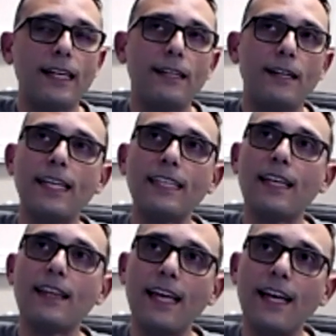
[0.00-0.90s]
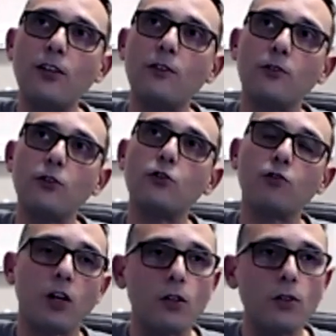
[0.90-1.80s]
I guess I thank her for the
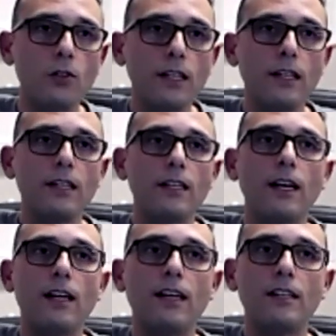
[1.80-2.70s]
struggle mm.